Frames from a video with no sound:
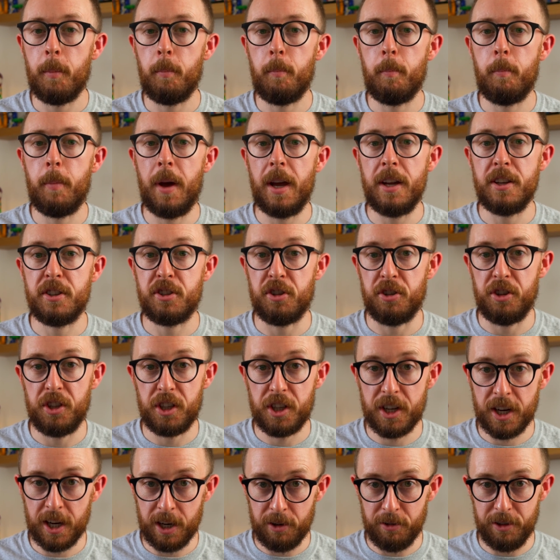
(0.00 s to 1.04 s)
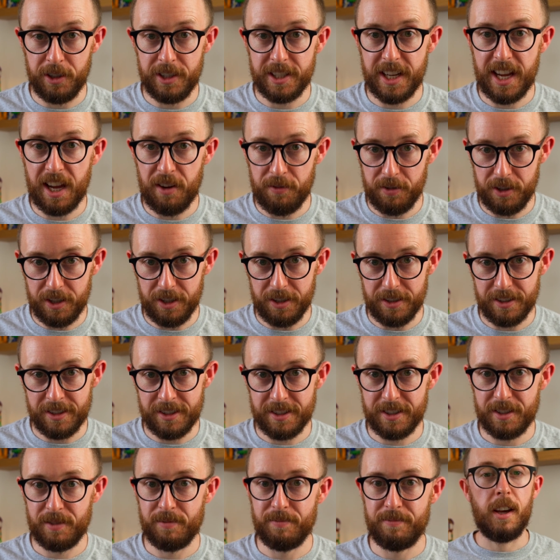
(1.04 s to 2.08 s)
based on the current
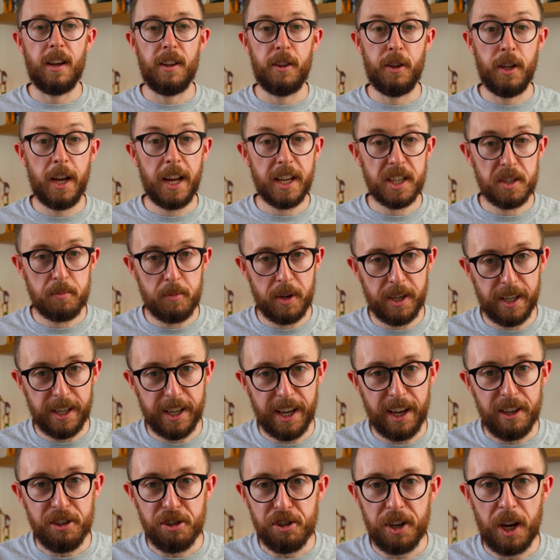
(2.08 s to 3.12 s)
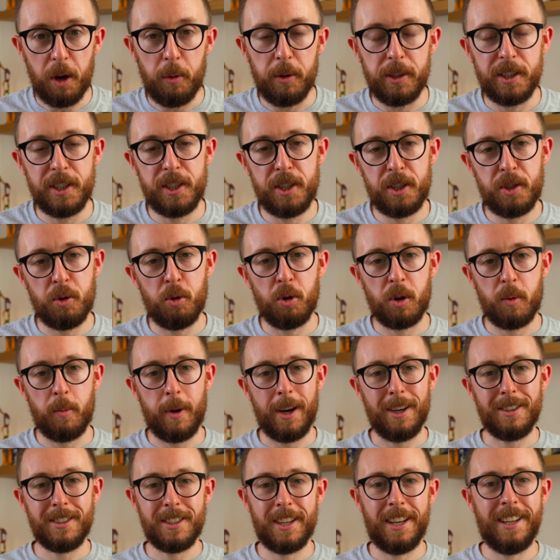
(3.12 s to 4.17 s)
evidence. The next medication I wanted to talk
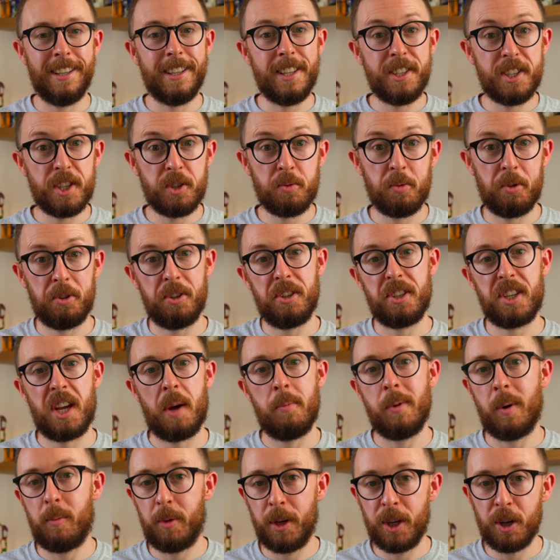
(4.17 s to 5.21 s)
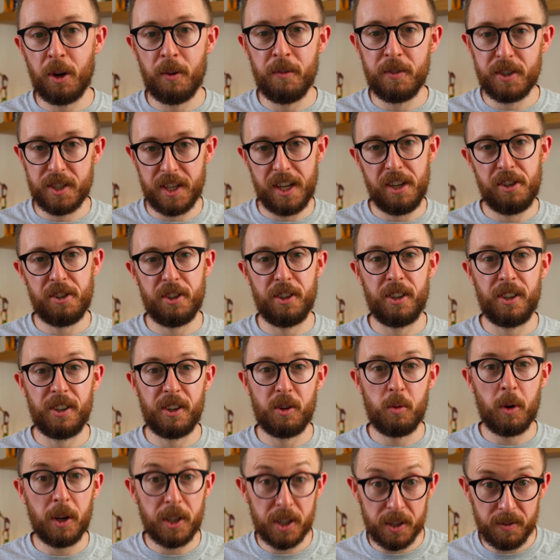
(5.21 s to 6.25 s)
about, and this is one that's come up in conversation
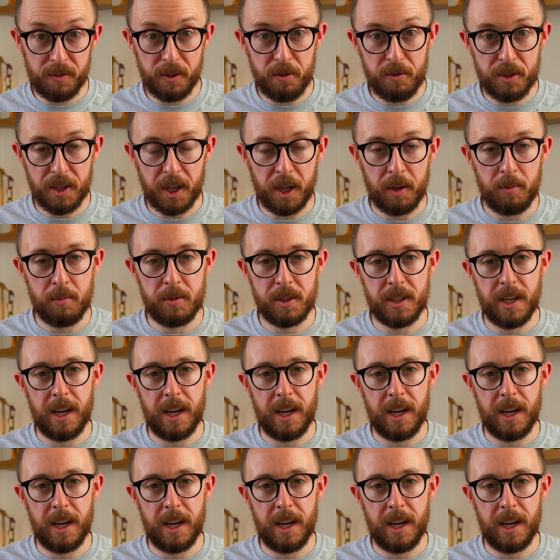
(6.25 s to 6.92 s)
quite a few times